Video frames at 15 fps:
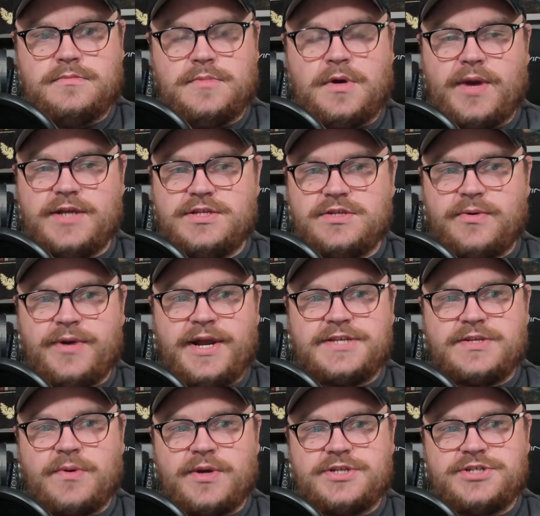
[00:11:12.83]
All right, so our
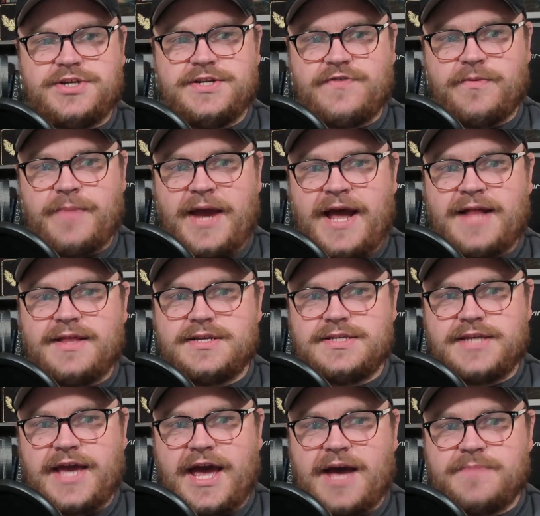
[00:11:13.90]
next question is from Alex
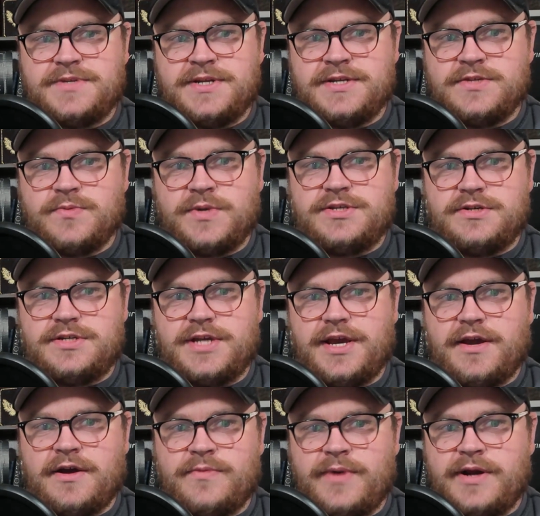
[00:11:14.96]
Caps, and it's what's your
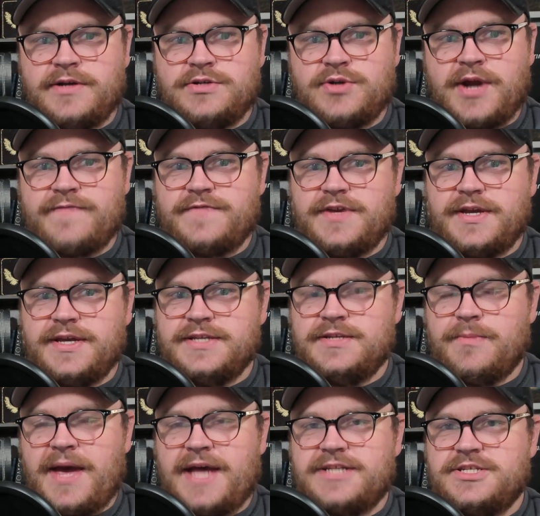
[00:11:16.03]
take on rare drafting? Is it
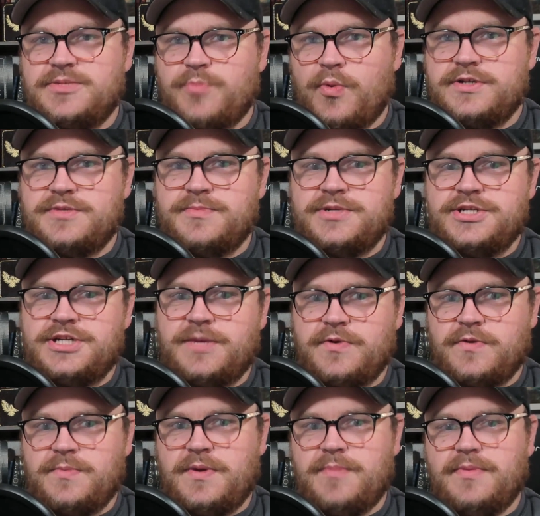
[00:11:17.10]
bad sportsmanship or
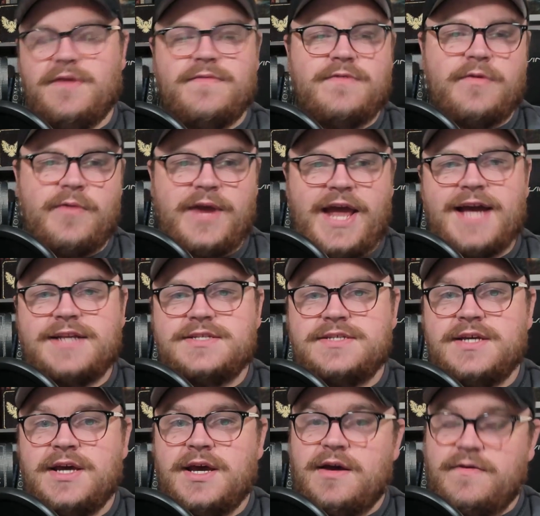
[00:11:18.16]
do people overreact?
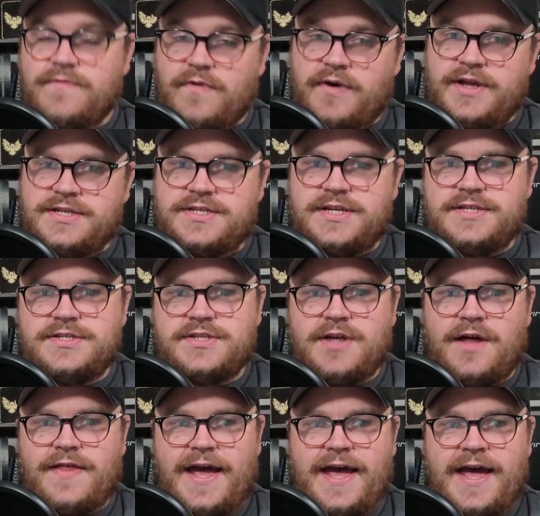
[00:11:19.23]
For instance,
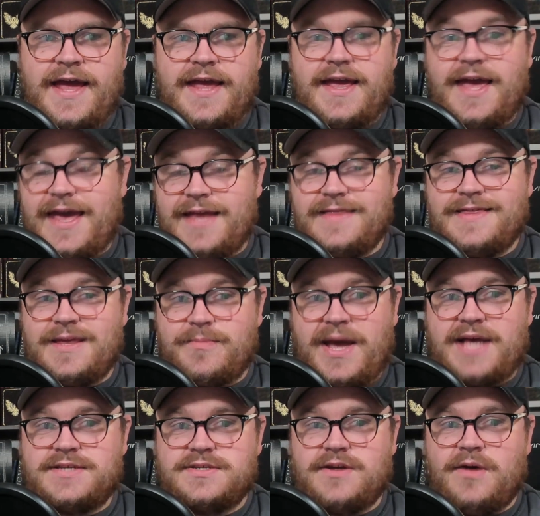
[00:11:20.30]
all the ha- hate that
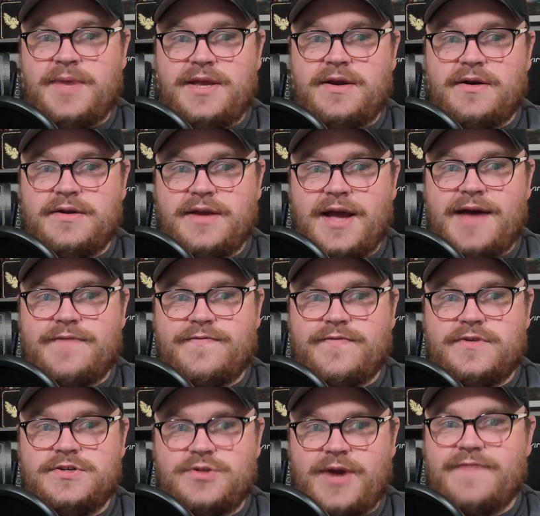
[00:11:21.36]
Pascal Maynard got
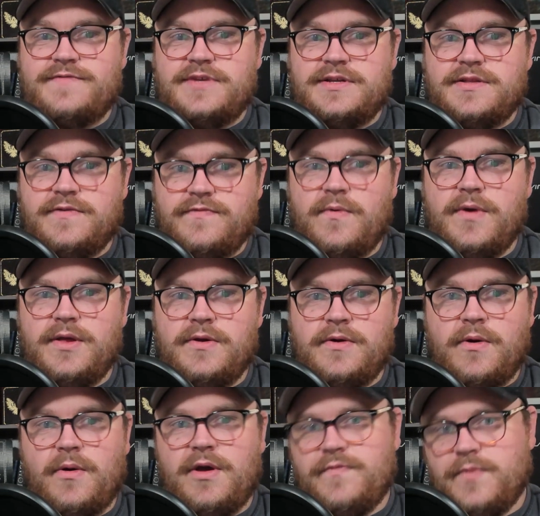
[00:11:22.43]
for drafting the foil
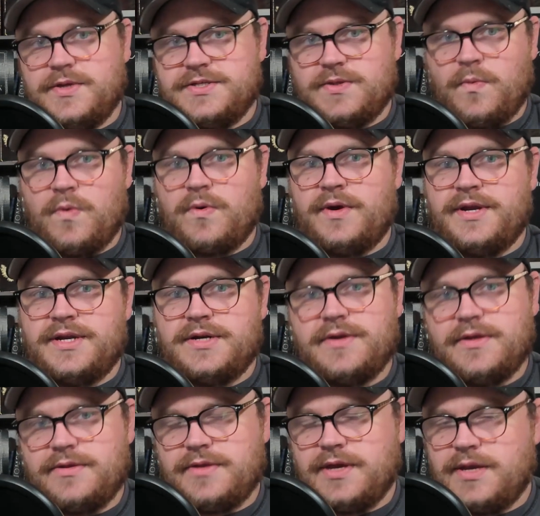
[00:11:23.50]
Goyf, was it warranted or
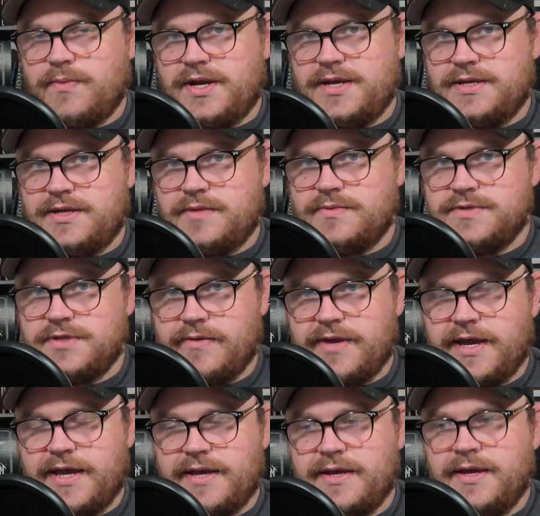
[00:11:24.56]
do you think what he did was
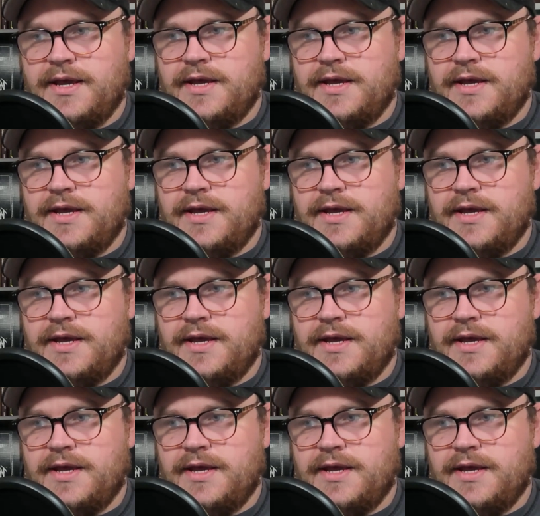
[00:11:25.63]
okay?